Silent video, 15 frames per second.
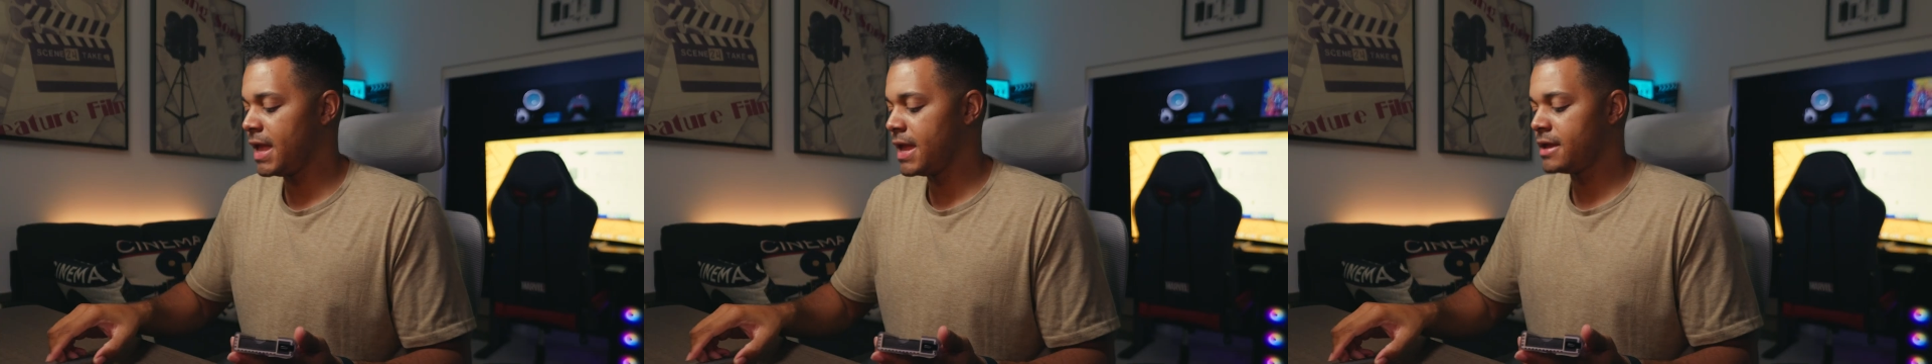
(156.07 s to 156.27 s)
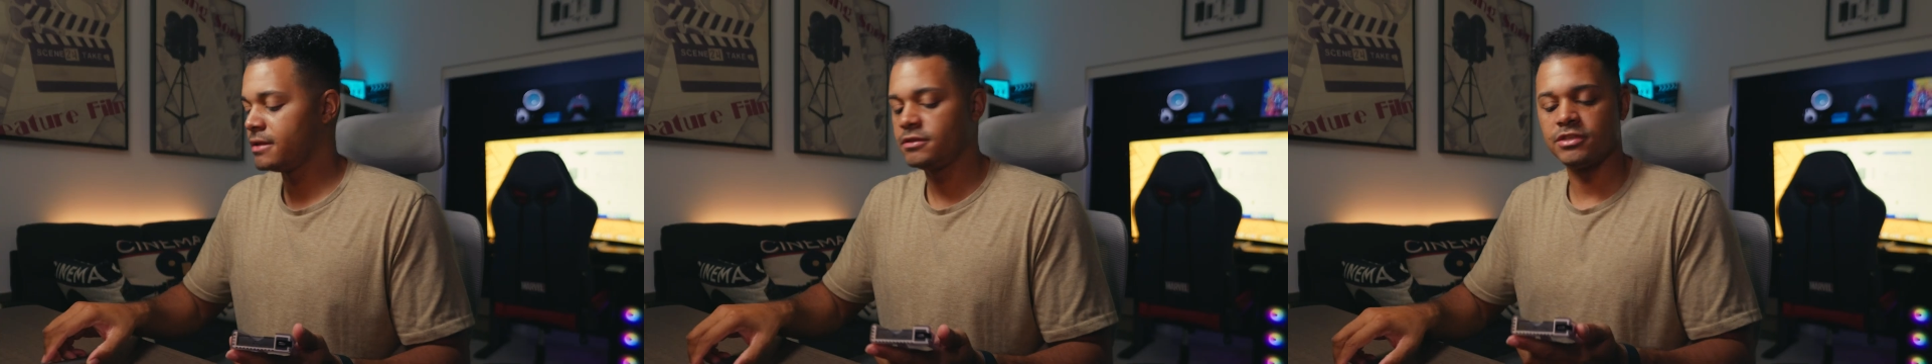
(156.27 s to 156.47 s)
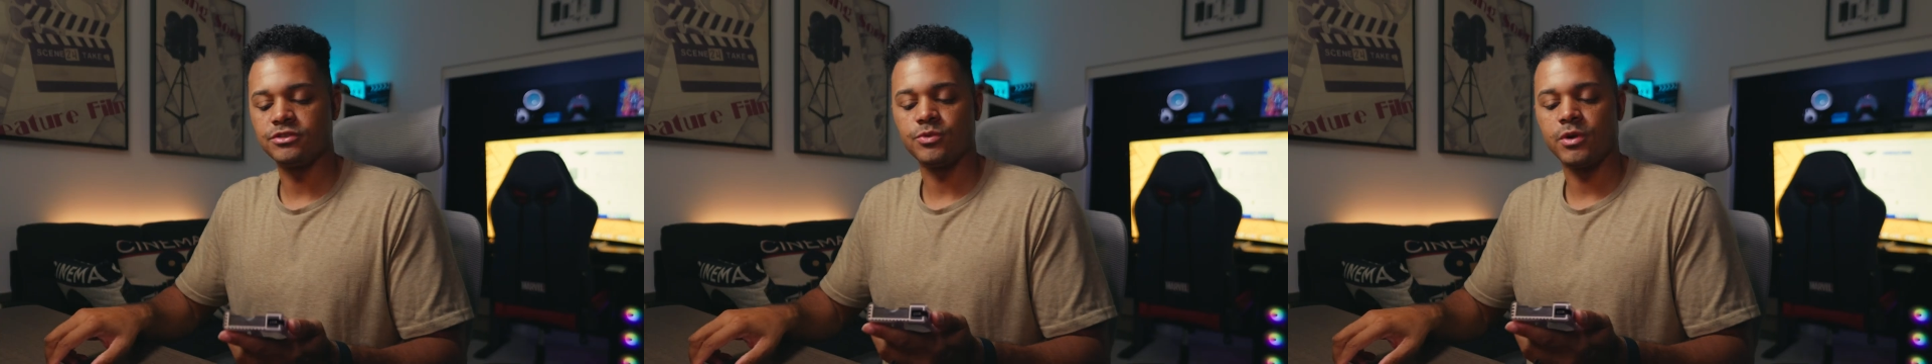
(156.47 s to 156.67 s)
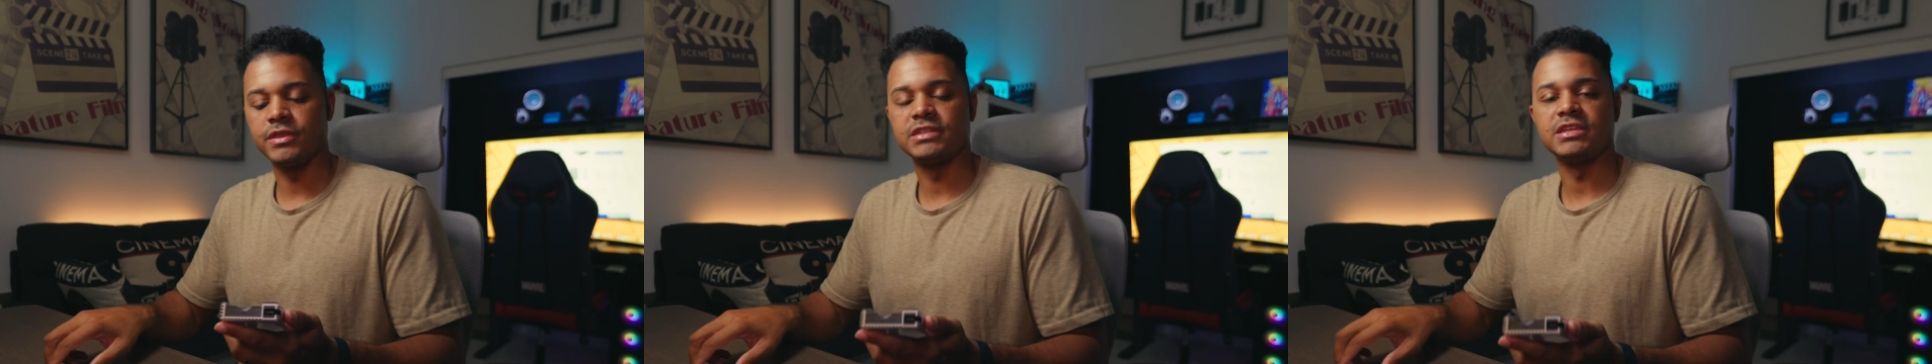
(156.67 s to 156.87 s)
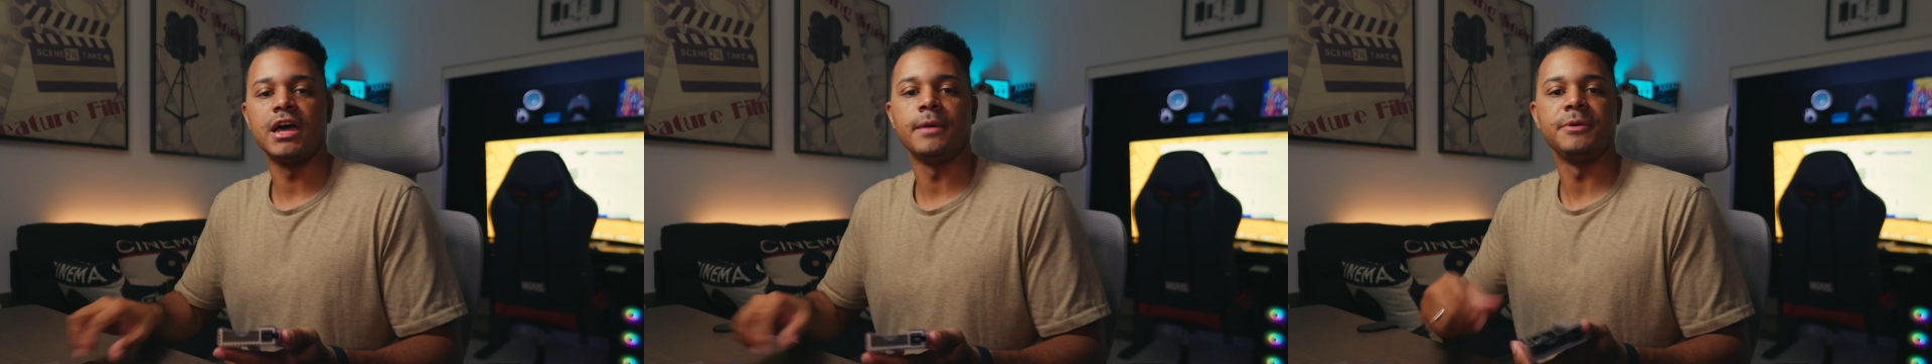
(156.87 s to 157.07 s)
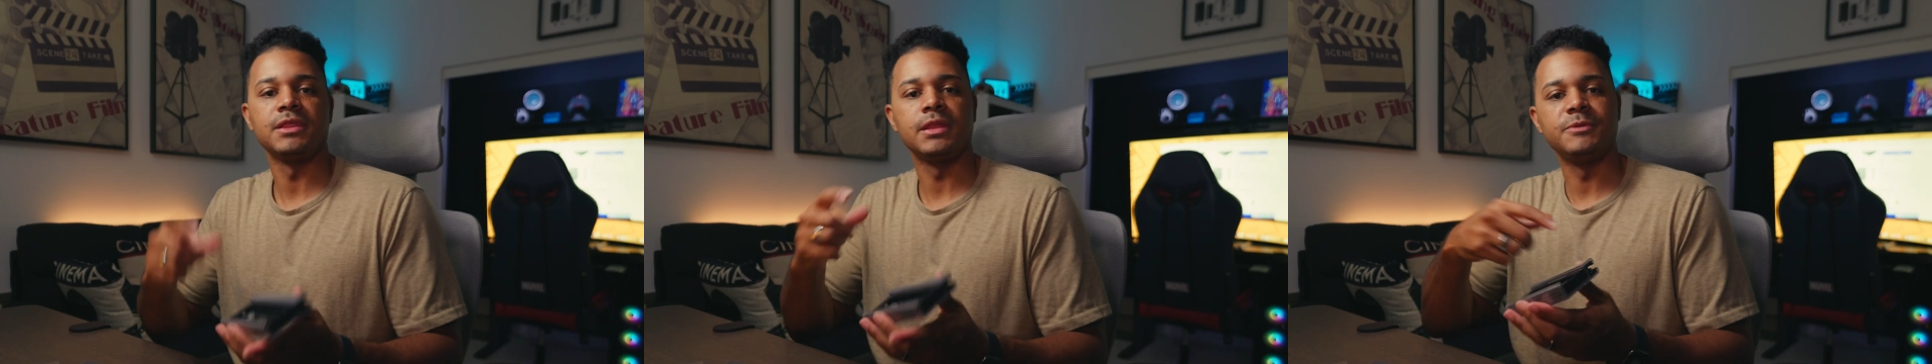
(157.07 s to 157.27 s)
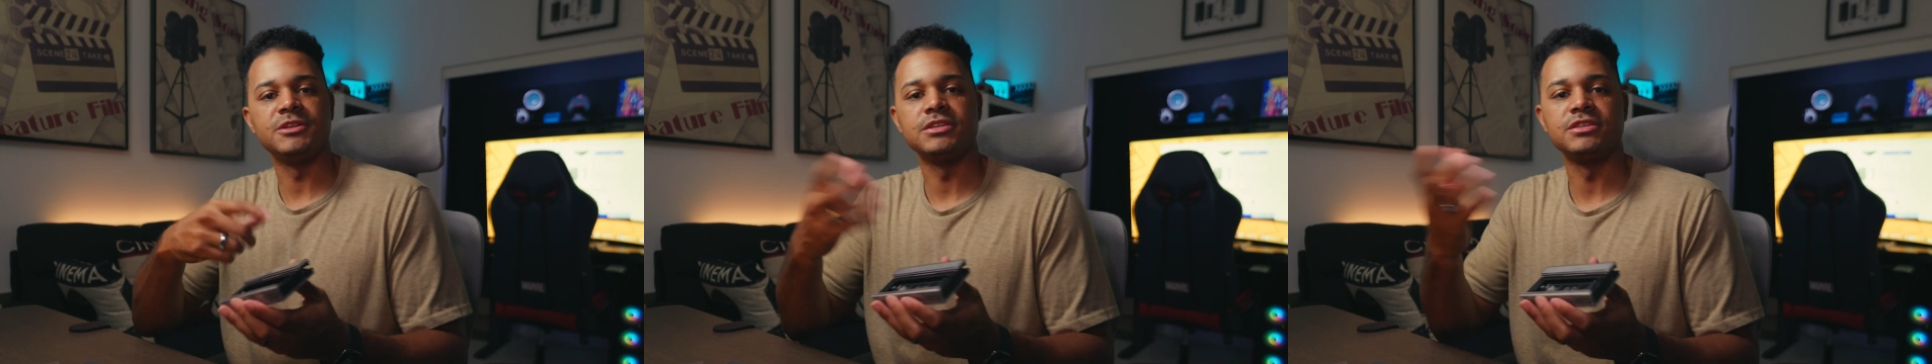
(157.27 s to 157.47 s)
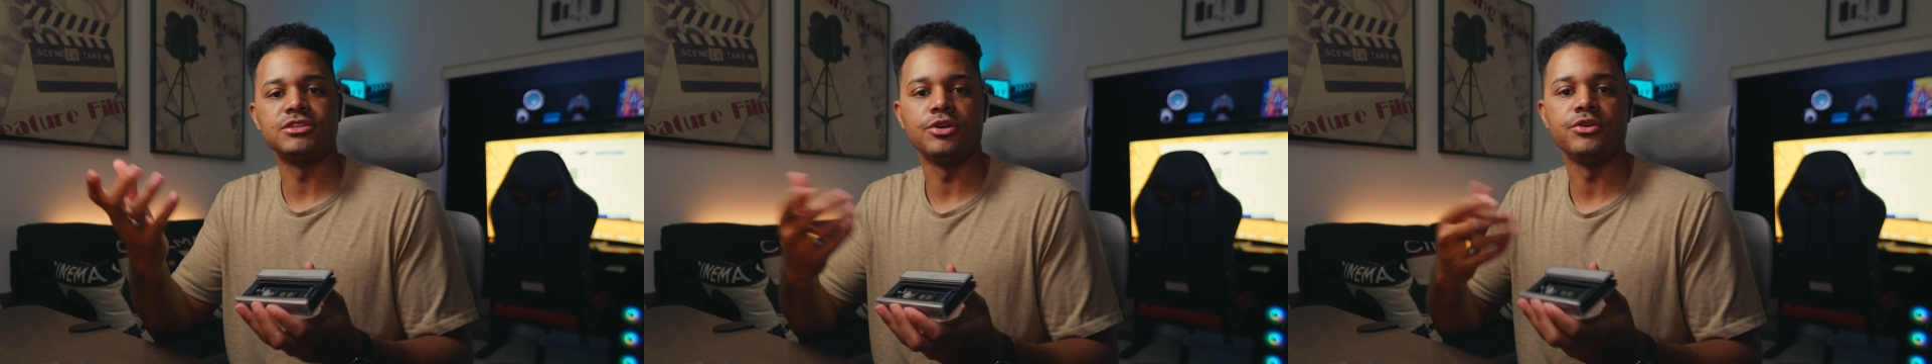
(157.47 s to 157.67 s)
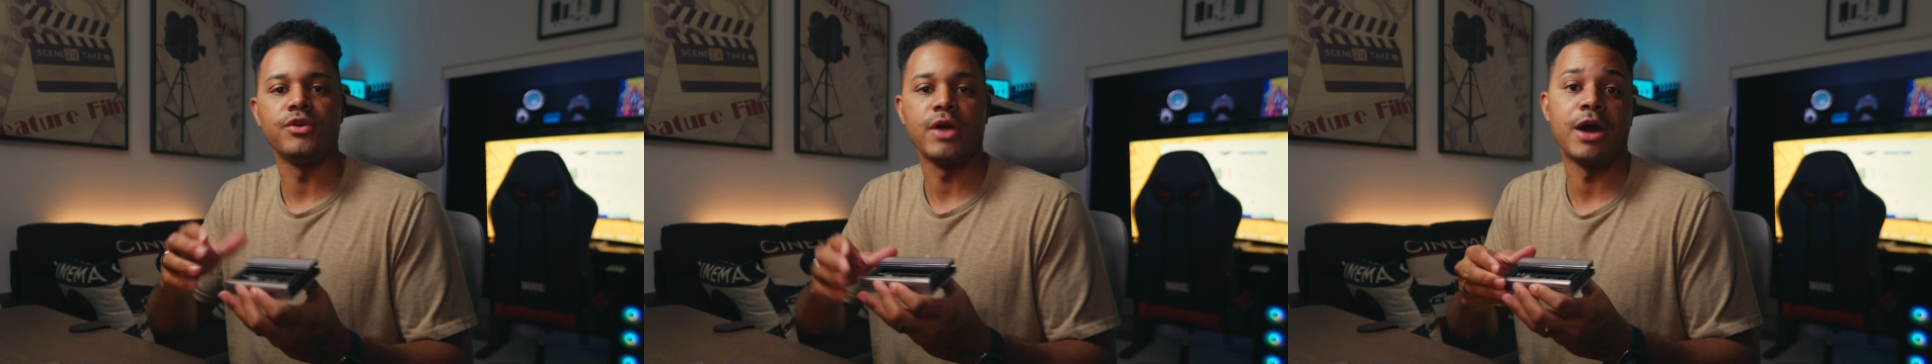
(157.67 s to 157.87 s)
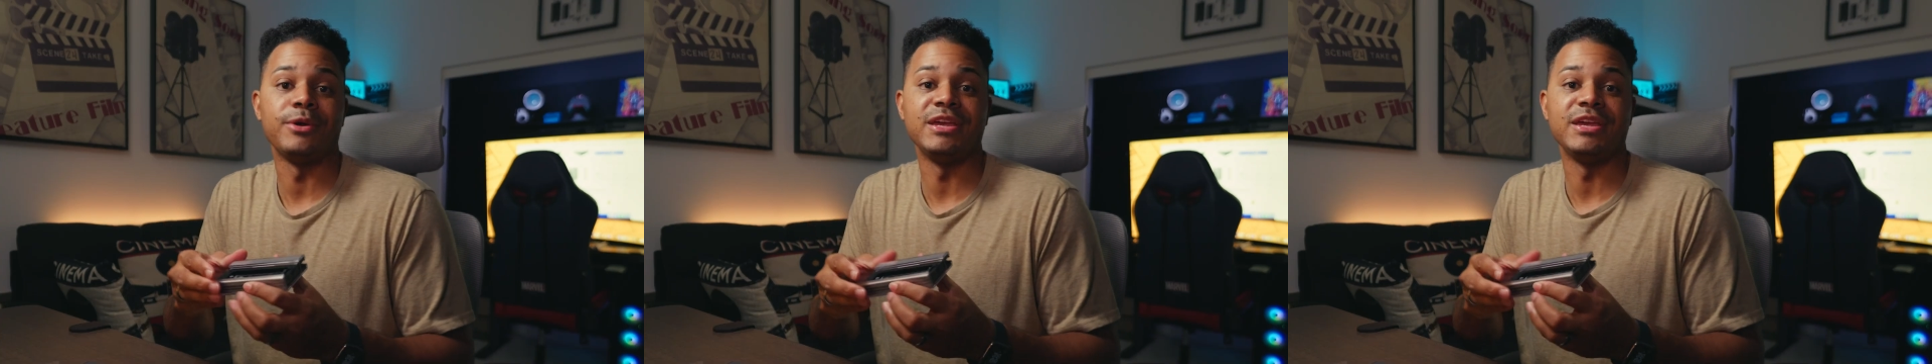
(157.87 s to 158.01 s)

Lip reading: And since we're on the topic, let me just show you how